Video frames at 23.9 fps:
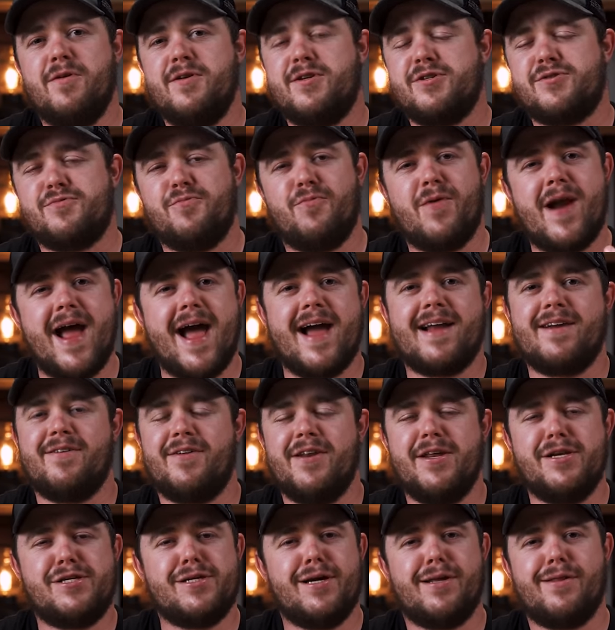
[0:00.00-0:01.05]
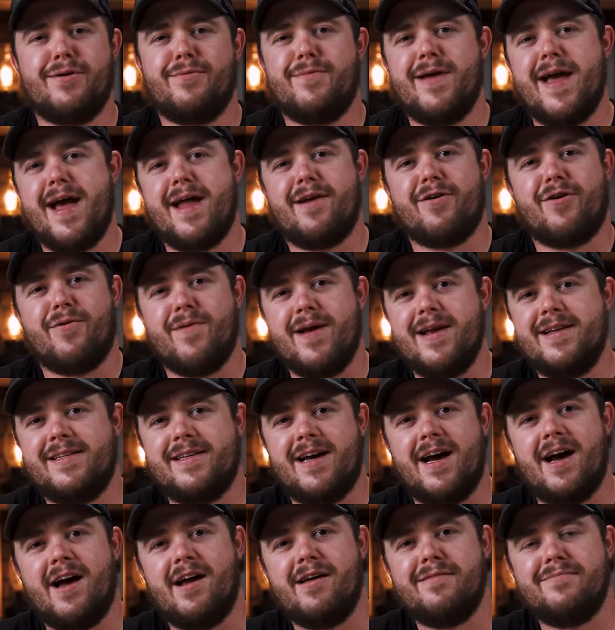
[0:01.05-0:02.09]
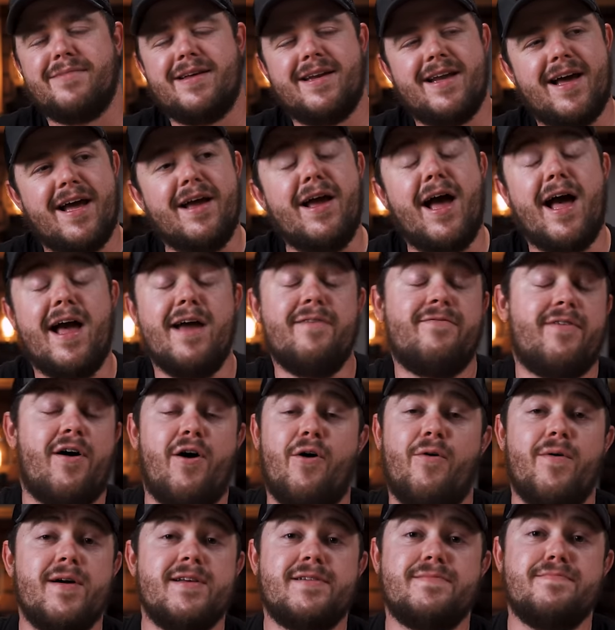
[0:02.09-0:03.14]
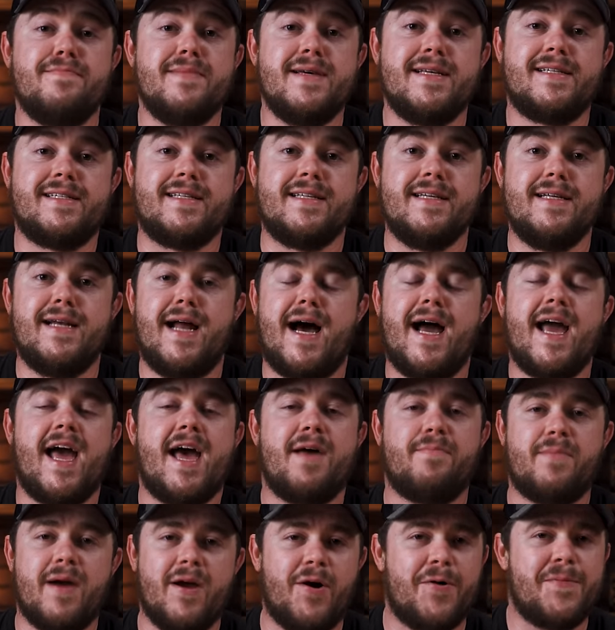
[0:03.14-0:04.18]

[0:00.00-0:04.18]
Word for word: We just ragged on each other. We had a great time, and I, I've always missed it. I had my